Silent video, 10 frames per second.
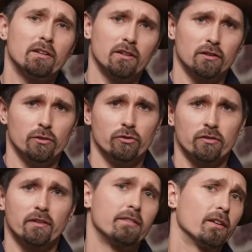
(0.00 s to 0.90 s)
in
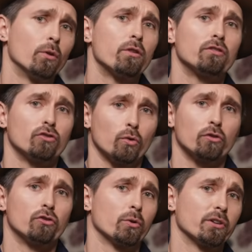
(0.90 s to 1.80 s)
conclusion, the South Shore
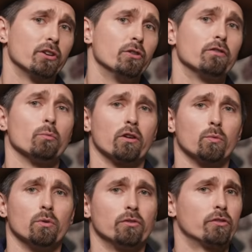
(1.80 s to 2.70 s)
Chore Coat from
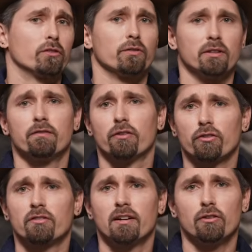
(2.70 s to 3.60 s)
WeatherWool is just a really
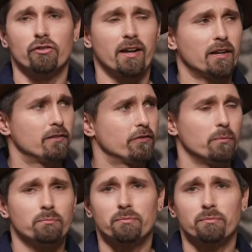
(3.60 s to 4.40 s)
versatile jacket, from